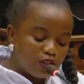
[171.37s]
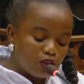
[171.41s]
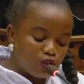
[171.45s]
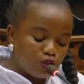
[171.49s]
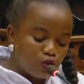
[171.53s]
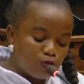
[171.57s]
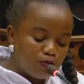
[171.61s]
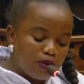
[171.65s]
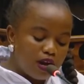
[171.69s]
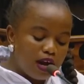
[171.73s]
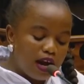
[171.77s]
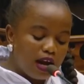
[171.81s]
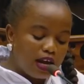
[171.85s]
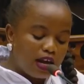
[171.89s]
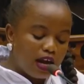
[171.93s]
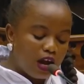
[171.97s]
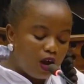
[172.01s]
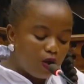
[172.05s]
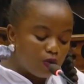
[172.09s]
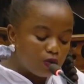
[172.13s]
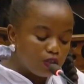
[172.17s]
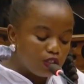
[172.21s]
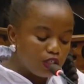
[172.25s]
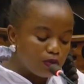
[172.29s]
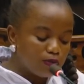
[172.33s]
Zuma
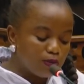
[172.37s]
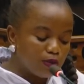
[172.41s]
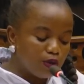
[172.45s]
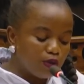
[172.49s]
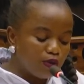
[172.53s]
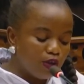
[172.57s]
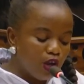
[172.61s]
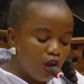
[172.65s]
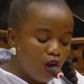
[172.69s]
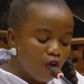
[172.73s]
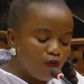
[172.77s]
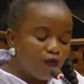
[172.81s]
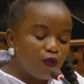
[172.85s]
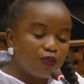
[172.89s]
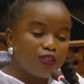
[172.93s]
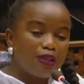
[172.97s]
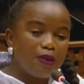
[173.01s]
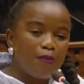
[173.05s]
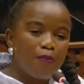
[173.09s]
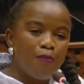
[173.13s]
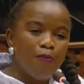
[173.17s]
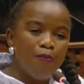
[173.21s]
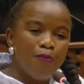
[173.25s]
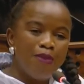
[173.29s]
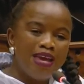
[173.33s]
accountable for the
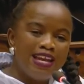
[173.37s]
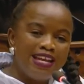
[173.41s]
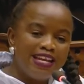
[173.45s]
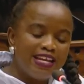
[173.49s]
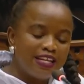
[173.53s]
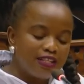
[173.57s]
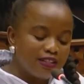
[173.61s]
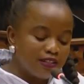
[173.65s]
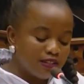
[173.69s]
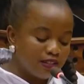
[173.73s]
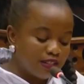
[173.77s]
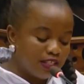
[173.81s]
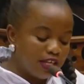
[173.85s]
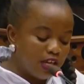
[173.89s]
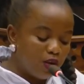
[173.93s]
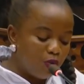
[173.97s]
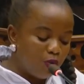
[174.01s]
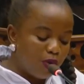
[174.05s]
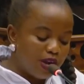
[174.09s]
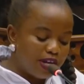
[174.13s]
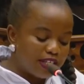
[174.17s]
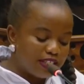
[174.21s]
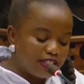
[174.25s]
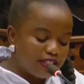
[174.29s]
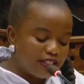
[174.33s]
millions he
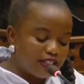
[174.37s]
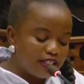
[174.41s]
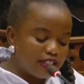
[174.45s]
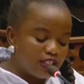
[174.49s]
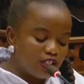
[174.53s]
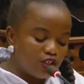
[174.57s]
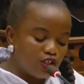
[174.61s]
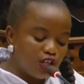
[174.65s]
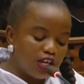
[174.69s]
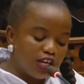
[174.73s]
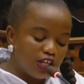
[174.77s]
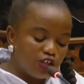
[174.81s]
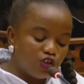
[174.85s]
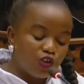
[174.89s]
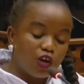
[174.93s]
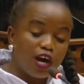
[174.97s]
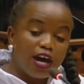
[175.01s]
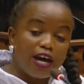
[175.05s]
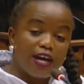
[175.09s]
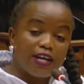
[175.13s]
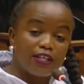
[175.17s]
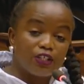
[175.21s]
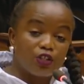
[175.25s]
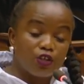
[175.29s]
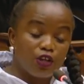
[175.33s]
wasted in
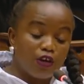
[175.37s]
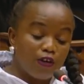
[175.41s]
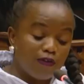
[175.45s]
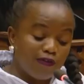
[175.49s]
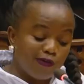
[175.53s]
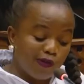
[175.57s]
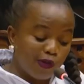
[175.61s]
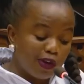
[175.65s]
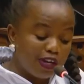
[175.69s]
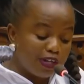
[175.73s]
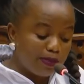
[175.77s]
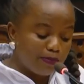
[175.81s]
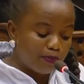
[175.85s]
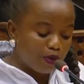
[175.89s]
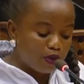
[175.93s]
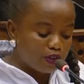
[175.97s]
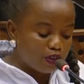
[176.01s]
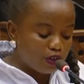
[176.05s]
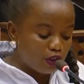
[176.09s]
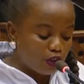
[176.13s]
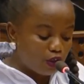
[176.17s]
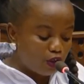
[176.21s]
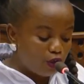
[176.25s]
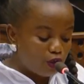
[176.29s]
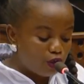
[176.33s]
trying to avoid
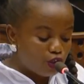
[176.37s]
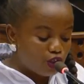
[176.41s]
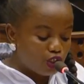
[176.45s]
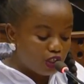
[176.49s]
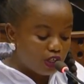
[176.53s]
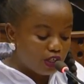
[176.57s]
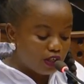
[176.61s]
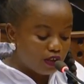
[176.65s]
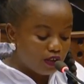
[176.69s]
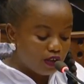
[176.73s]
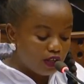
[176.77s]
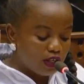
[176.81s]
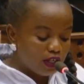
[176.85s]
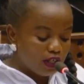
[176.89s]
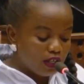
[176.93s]
prosecution.